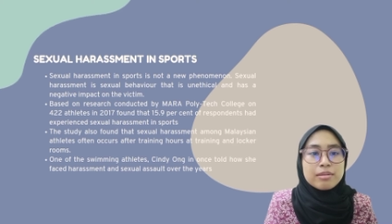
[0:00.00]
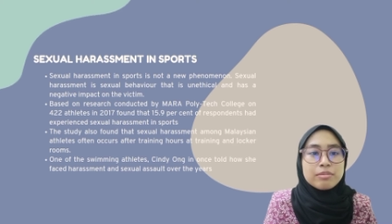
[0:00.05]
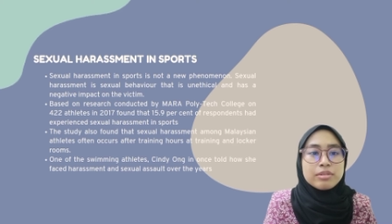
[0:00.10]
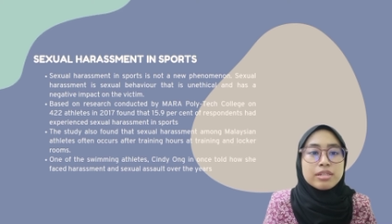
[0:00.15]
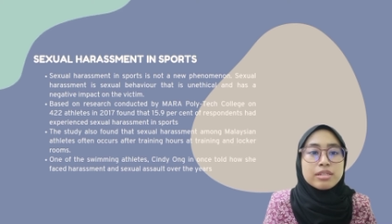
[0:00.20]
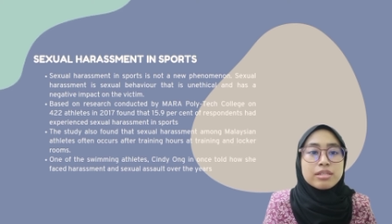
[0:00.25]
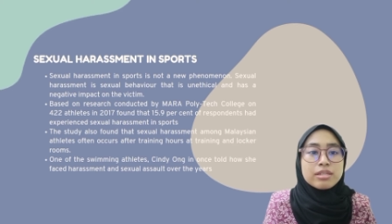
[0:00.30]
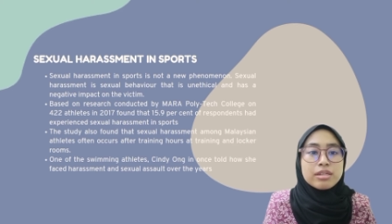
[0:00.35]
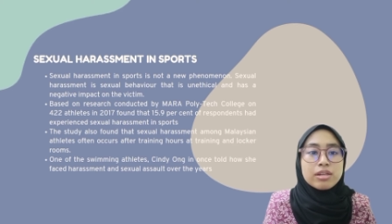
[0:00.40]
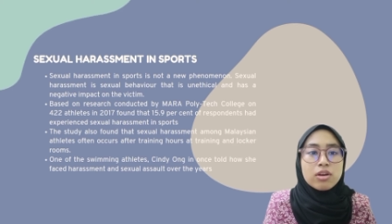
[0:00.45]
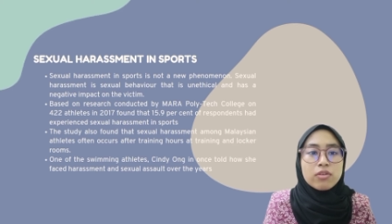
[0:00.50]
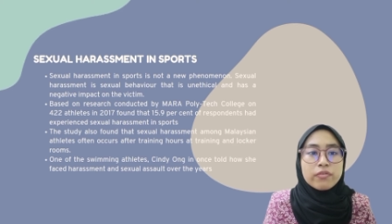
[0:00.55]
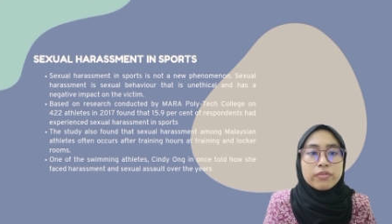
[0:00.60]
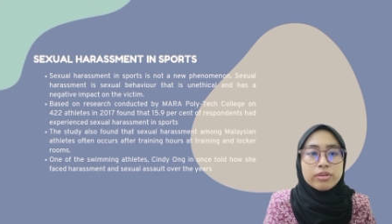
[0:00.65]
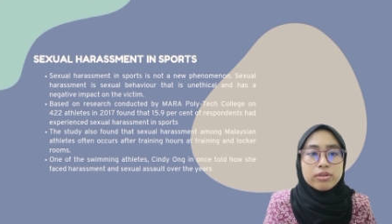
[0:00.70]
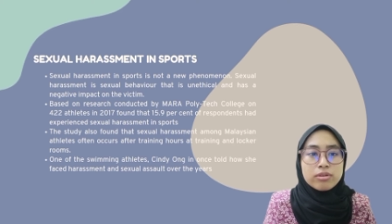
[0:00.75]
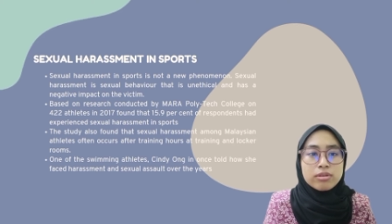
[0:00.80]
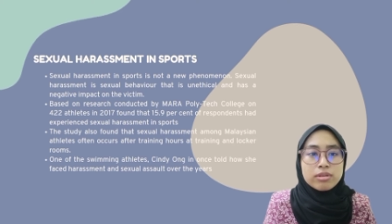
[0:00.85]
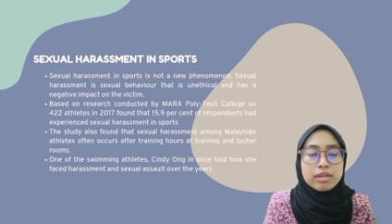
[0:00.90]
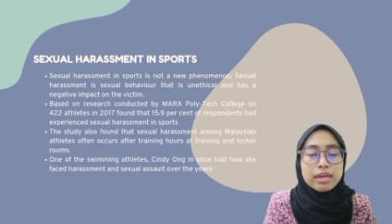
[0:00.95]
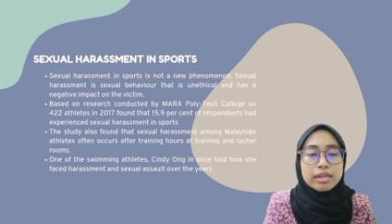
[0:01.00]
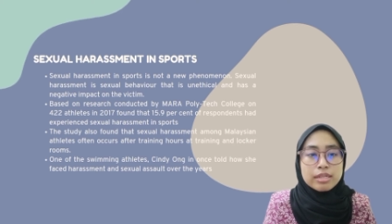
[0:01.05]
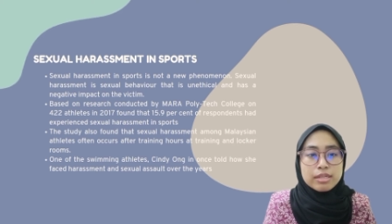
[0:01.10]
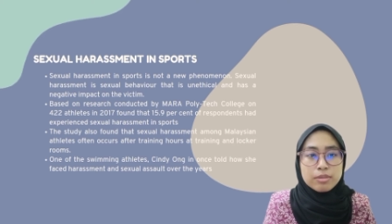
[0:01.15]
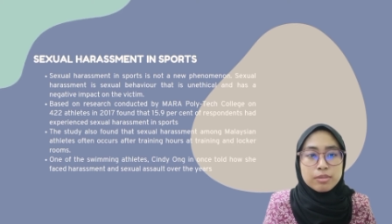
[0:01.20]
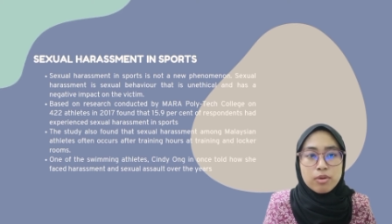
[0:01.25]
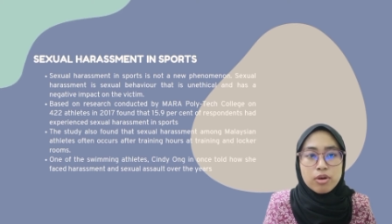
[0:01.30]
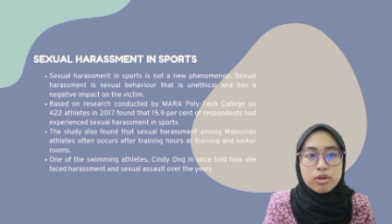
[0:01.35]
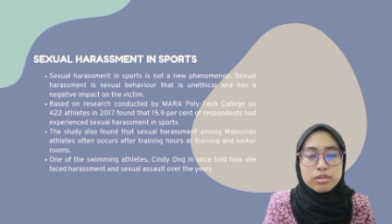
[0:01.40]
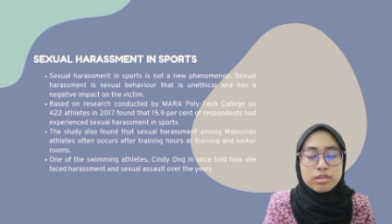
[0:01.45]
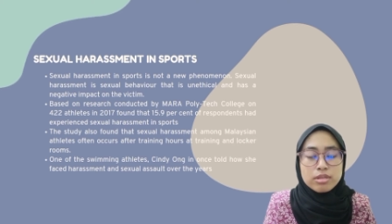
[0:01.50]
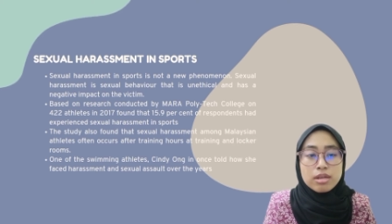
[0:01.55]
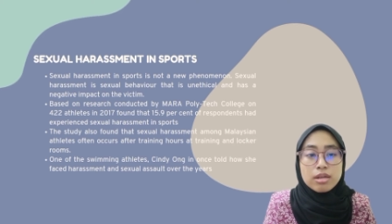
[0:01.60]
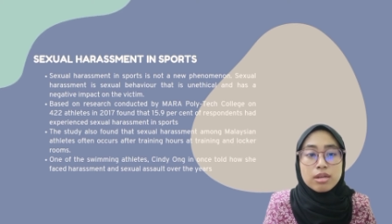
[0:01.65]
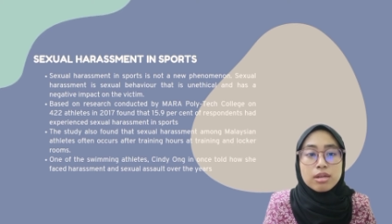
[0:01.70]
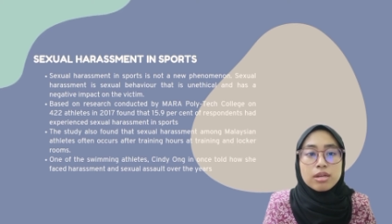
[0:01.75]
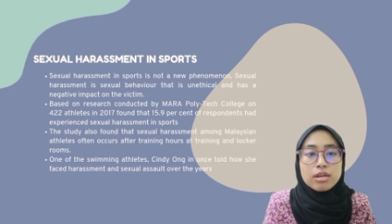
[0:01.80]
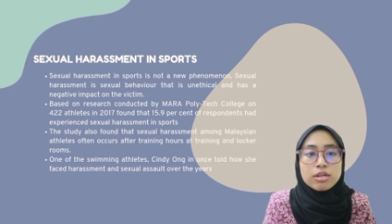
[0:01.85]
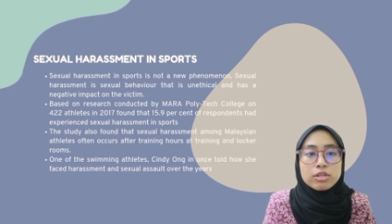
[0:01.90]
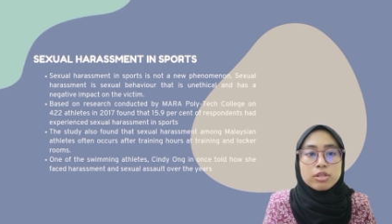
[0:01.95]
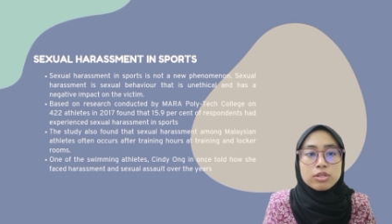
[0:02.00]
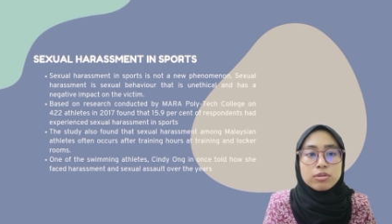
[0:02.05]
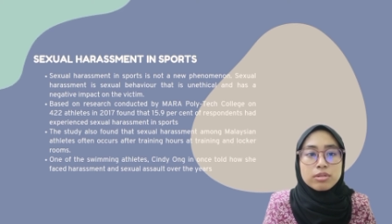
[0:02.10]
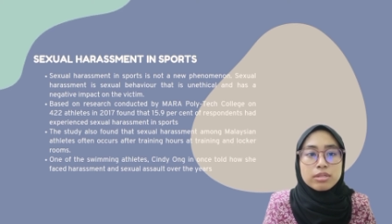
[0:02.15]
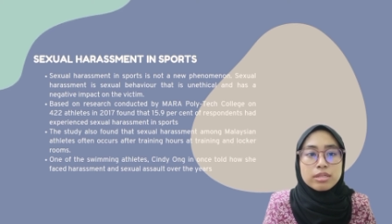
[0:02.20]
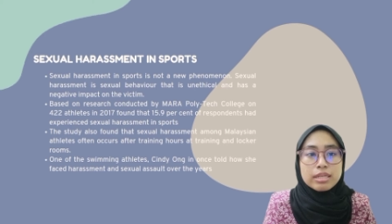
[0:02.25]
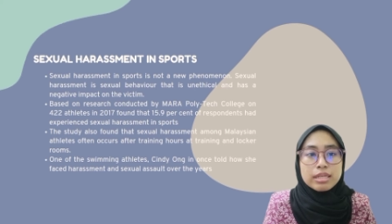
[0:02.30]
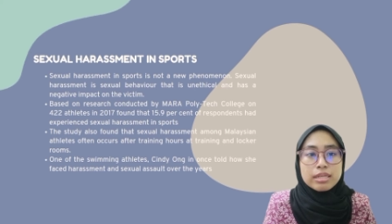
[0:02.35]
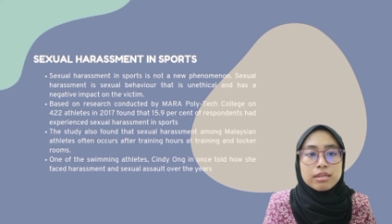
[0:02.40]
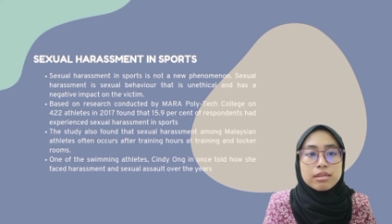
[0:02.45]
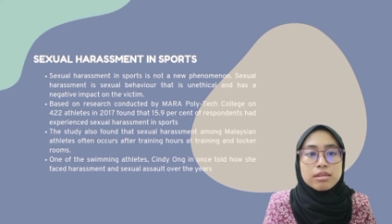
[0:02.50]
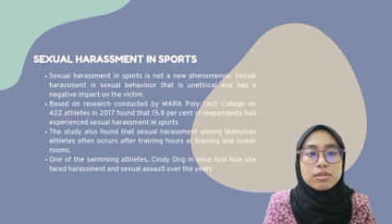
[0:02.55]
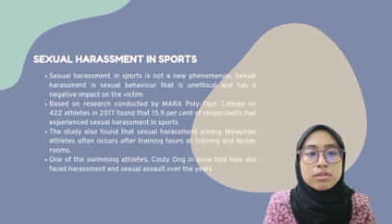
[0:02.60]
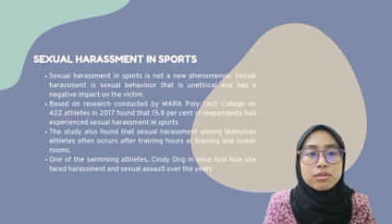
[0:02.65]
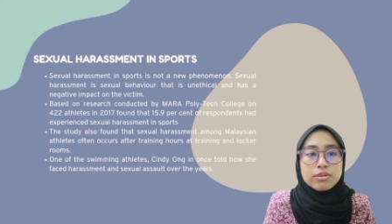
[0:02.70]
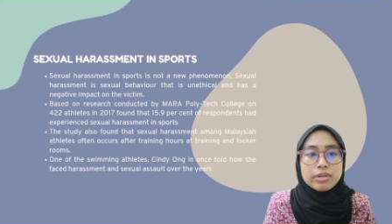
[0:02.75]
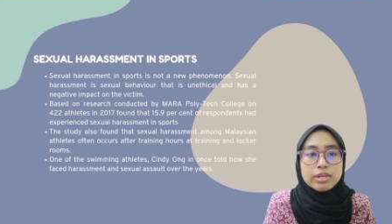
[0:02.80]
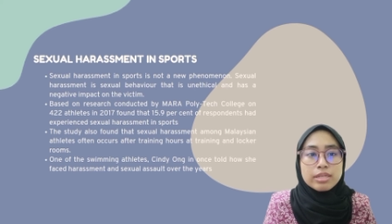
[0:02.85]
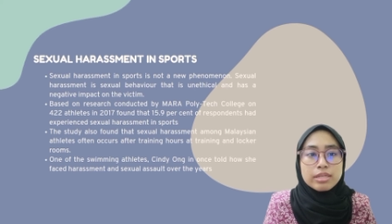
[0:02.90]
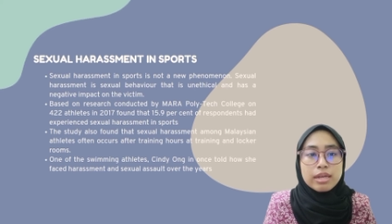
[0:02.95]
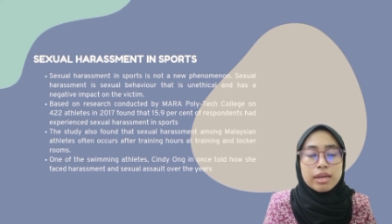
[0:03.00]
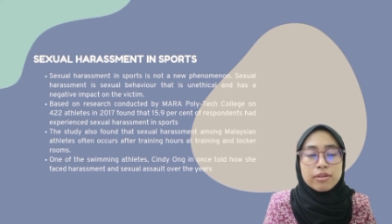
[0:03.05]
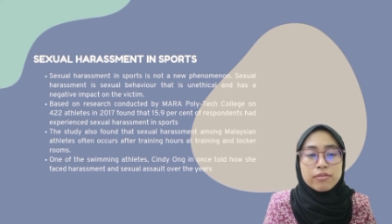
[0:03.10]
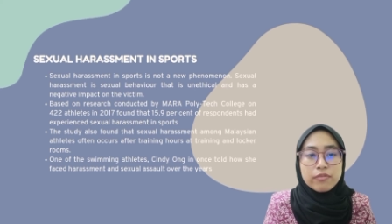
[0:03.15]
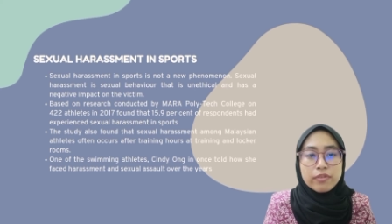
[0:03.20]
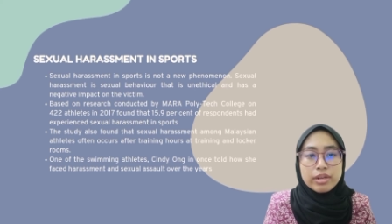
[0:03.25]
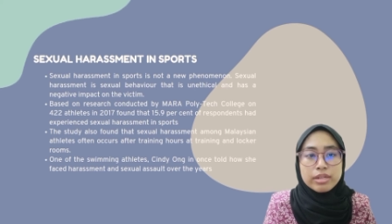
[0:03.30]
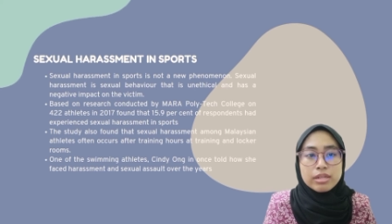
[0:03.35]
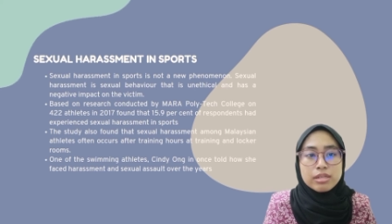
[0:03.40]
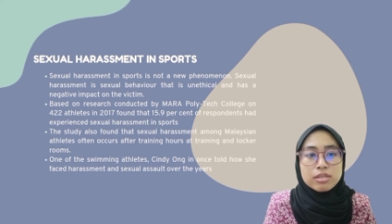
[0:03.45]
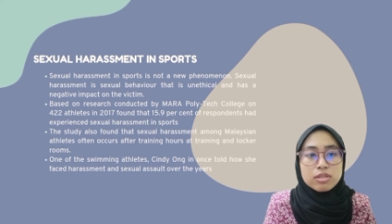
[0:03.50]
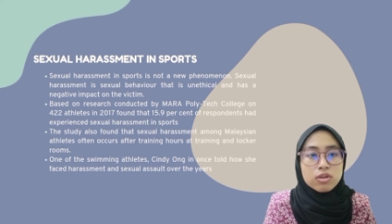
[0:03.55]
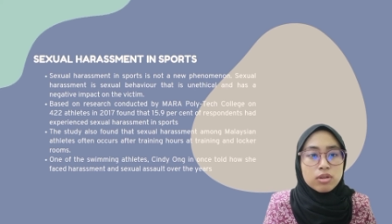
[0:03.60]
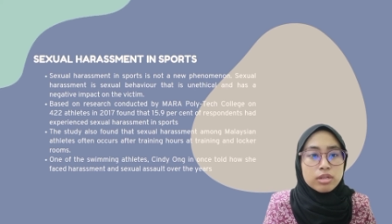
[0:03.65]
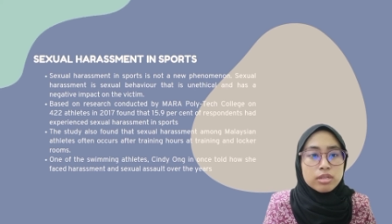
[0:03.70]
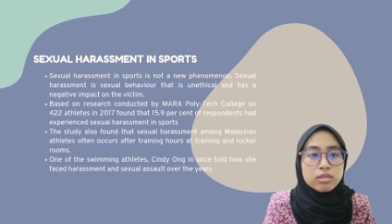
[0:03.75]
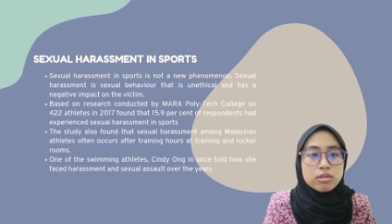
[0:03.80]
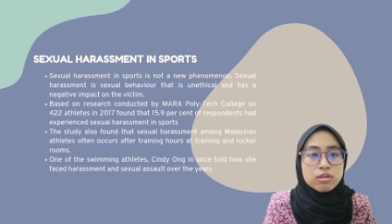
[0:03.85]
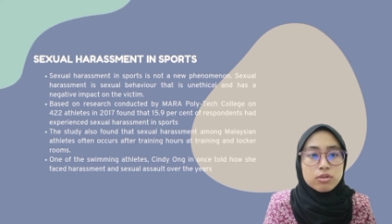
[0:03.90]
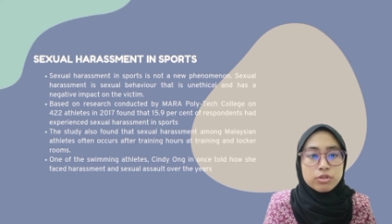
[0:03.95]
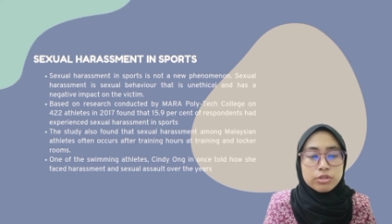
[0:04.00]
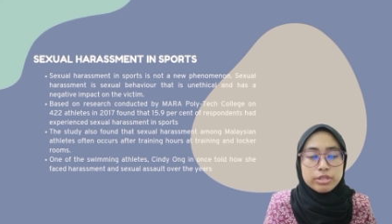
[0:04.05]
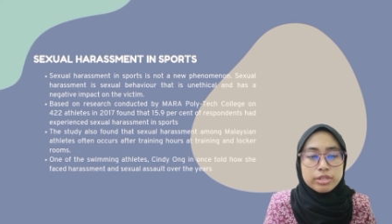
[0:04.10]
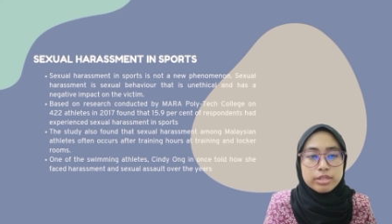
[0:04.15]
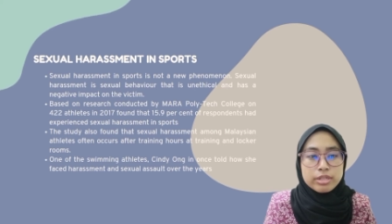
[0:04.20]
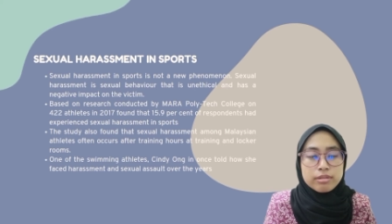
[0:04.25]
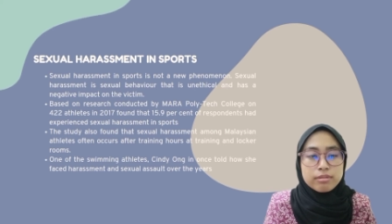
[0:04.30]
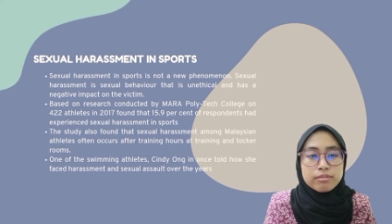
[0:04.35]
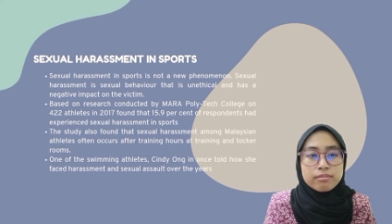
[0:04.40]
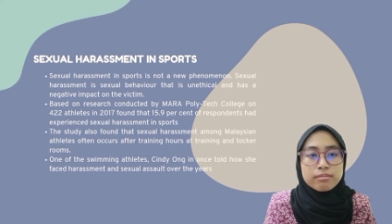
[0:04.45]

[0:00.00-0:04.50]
Ministry of Youth and Sports should take serious and find a solid solution.